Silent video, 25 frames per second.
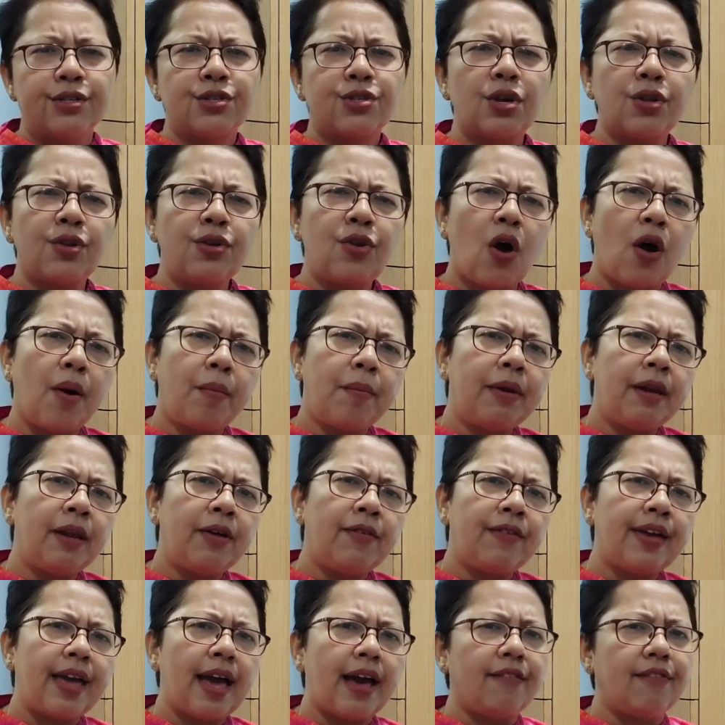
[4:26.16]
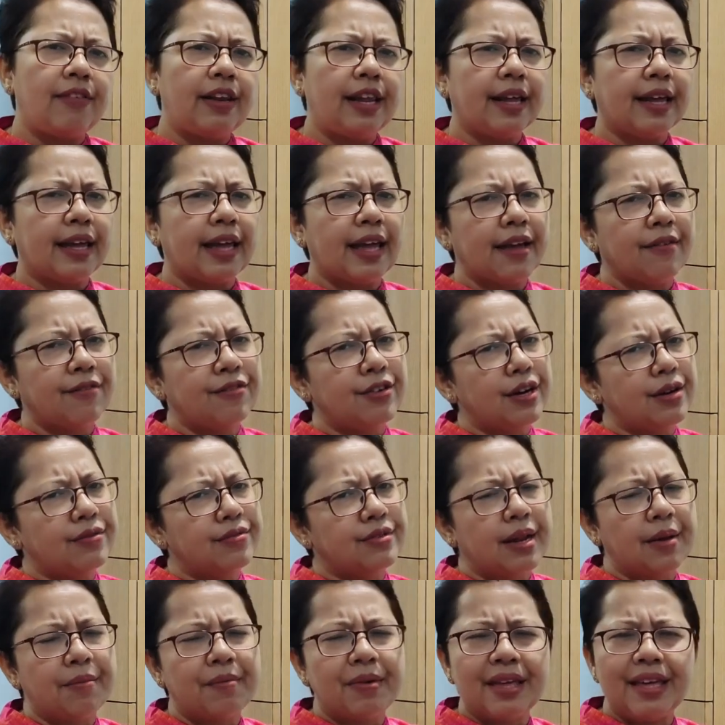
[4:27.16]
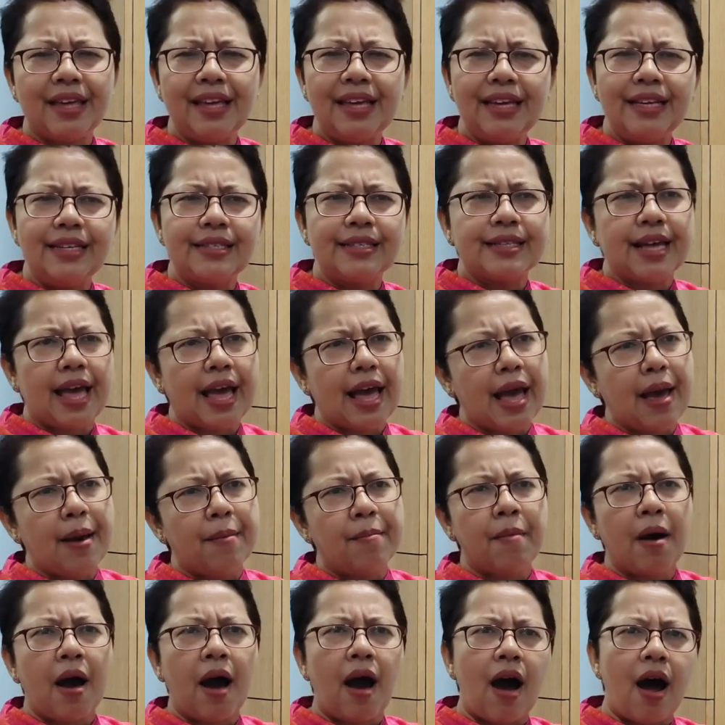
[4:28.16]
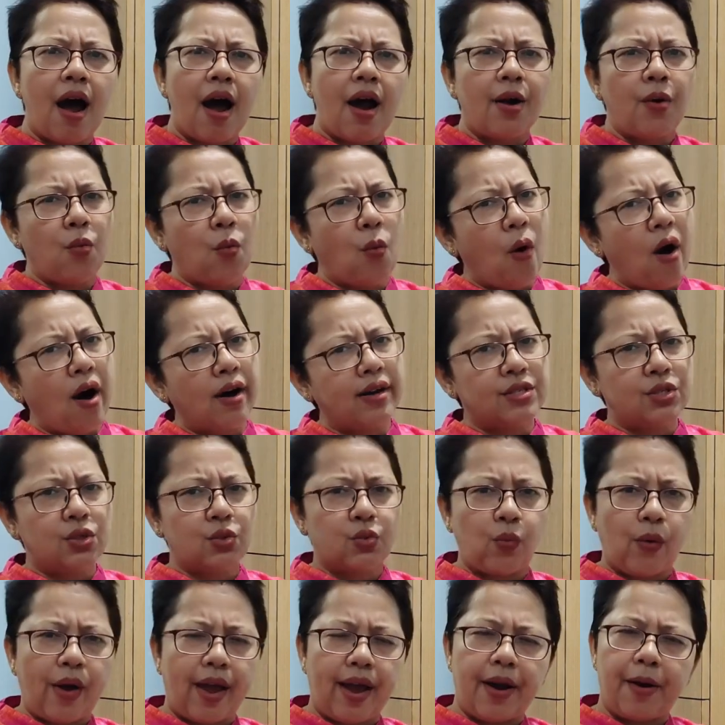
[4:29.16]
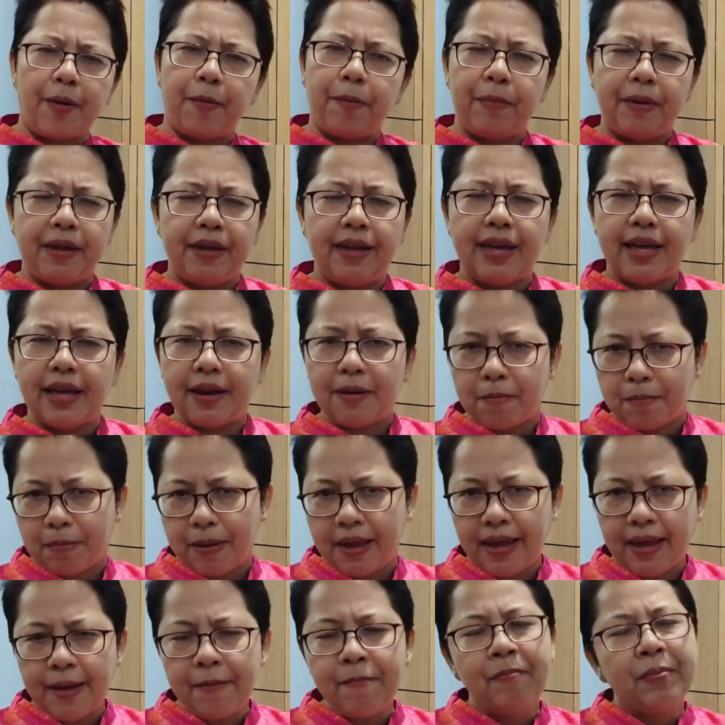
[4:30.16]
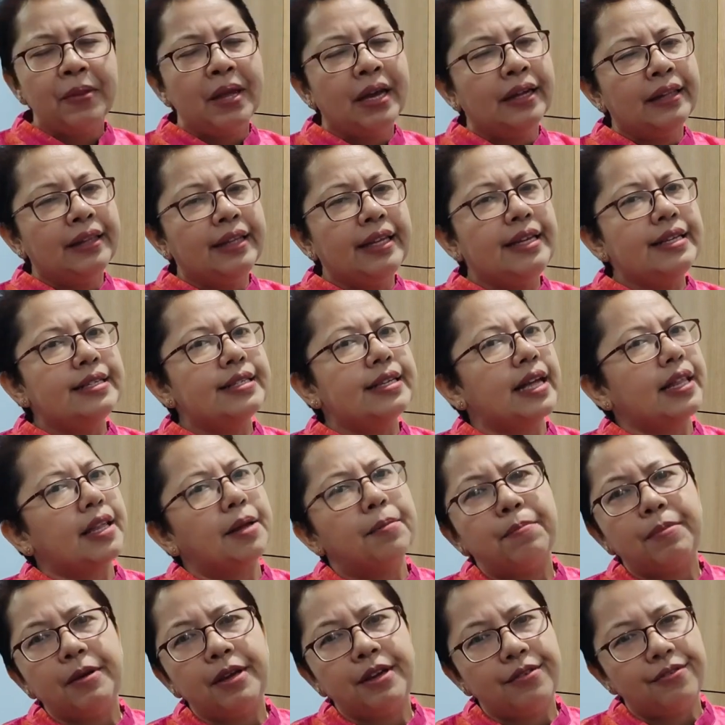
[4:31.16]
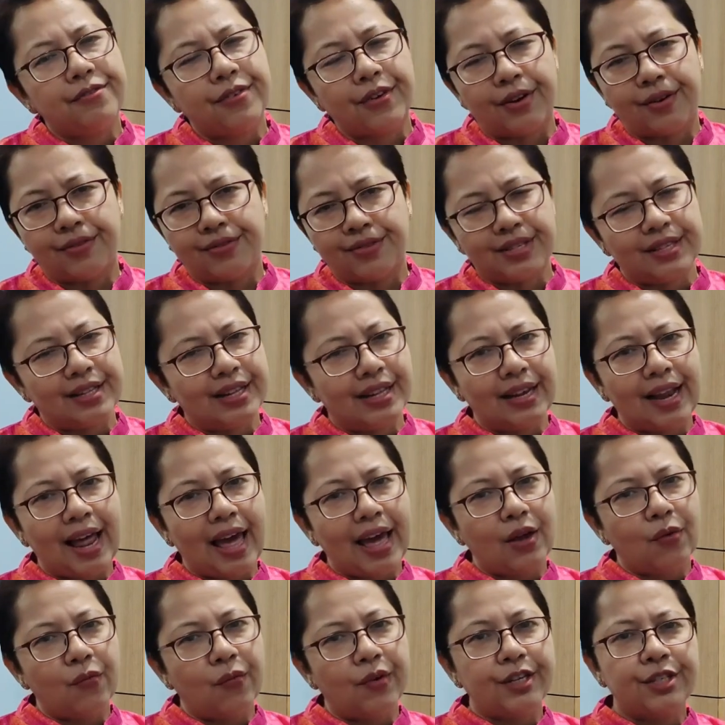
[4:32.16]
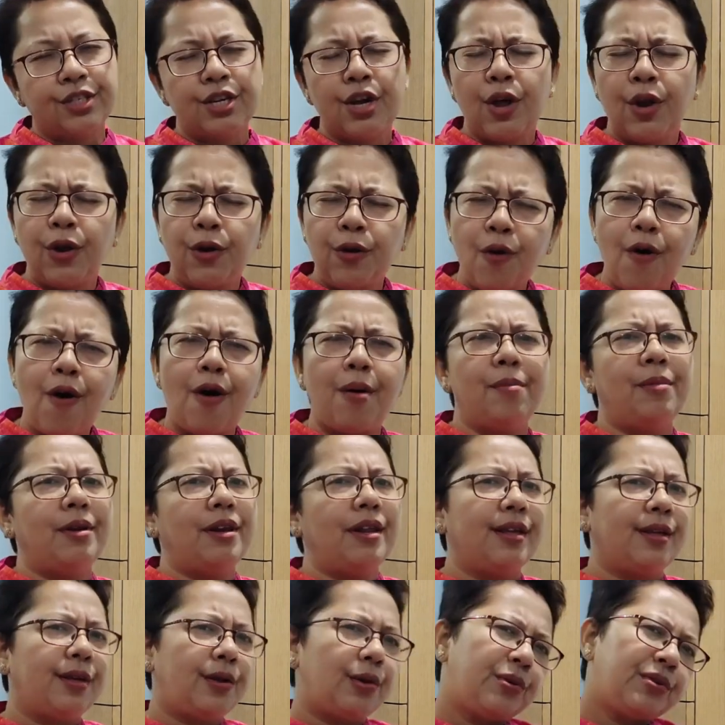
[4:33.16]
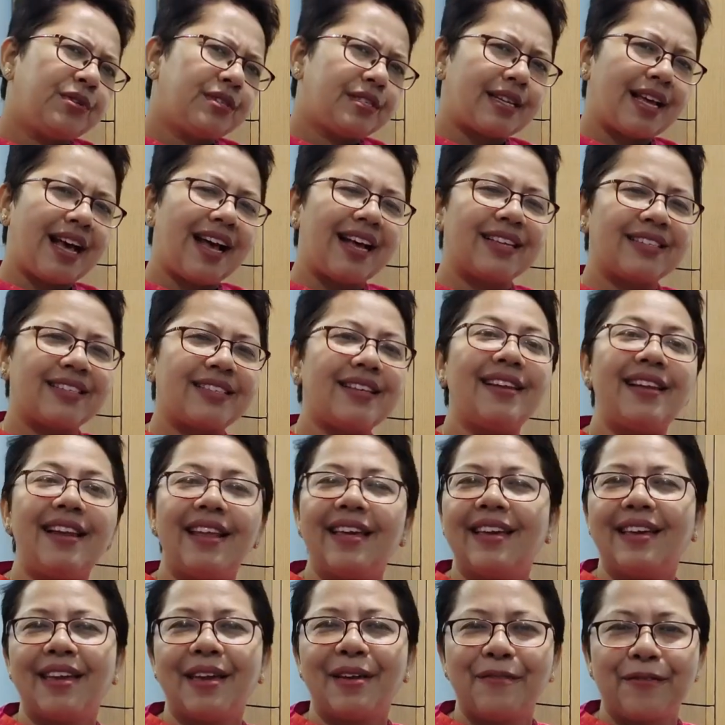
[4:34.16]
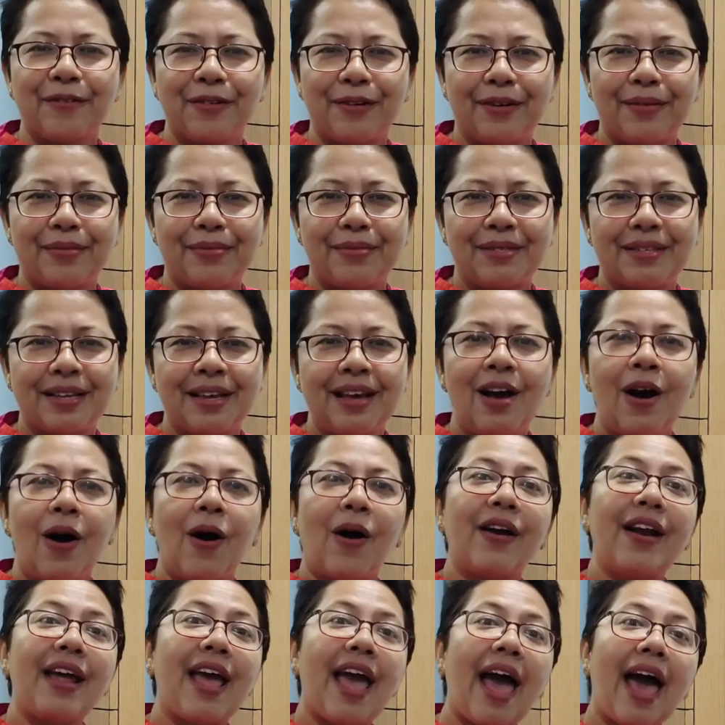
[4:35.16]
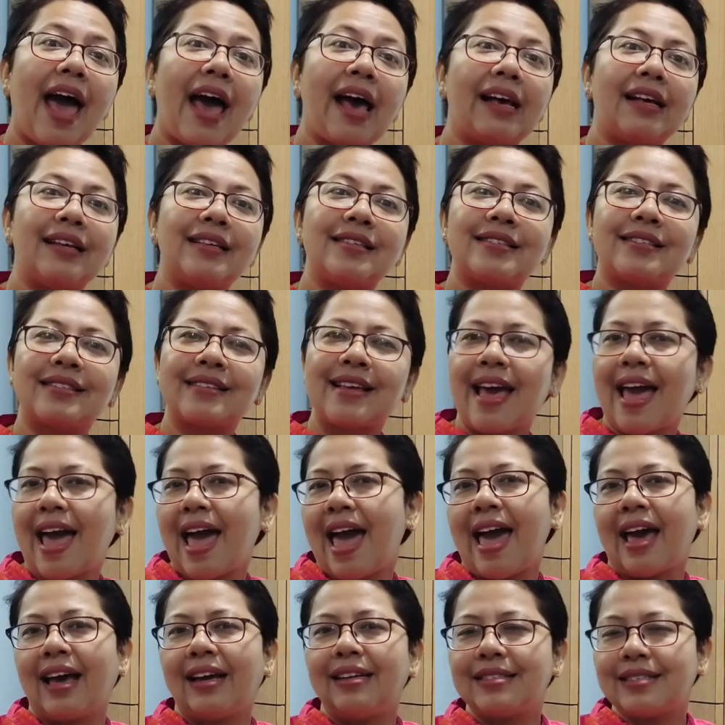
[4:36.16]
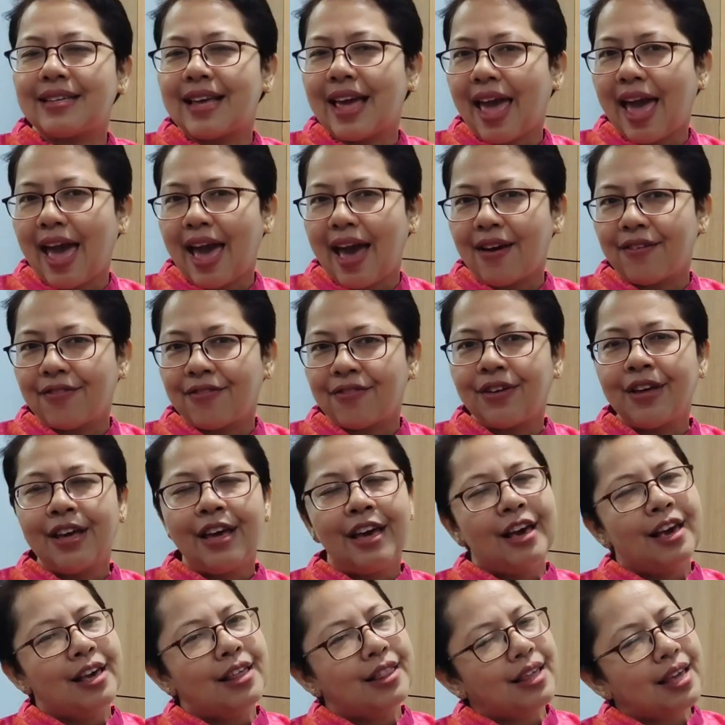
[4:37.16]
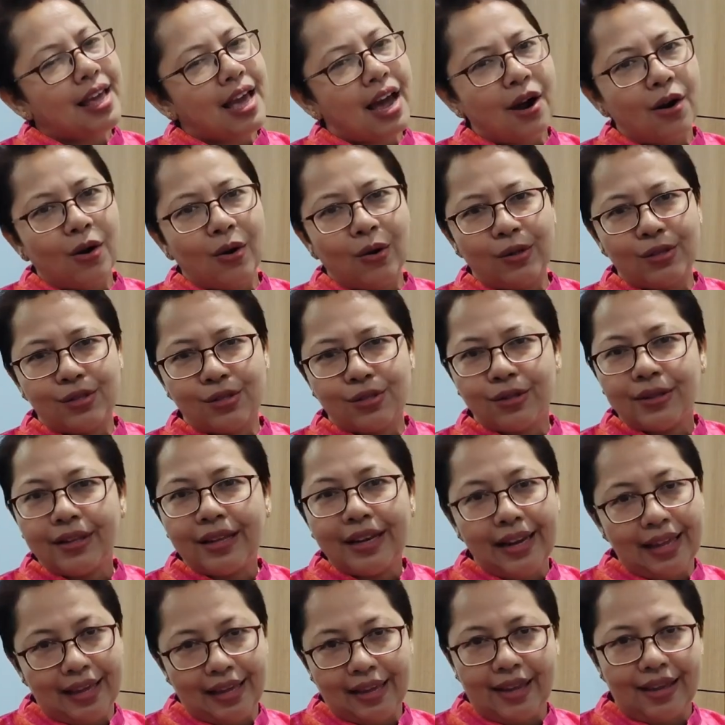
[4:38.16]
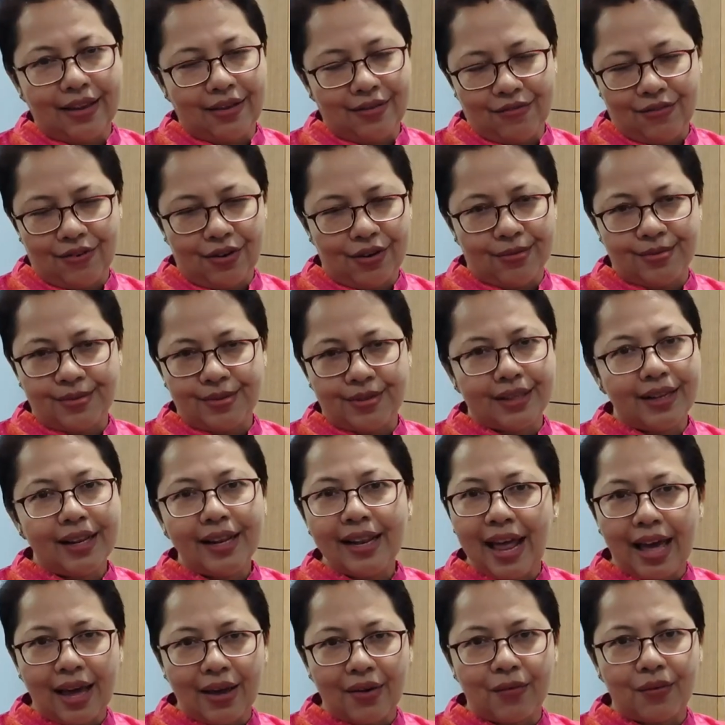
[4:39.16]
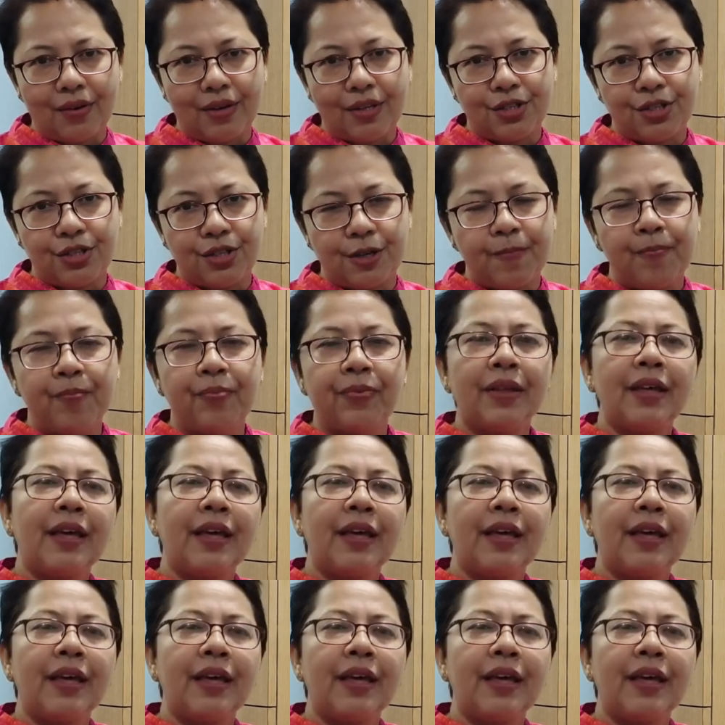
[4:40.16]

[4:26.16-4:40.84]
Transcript: So normally we have linking verbs like is, am, are, was, were, be and being. These are the be verbs in the language, normally used as the linking verbs. Or has, had, have. They are also the linking verbs in the language.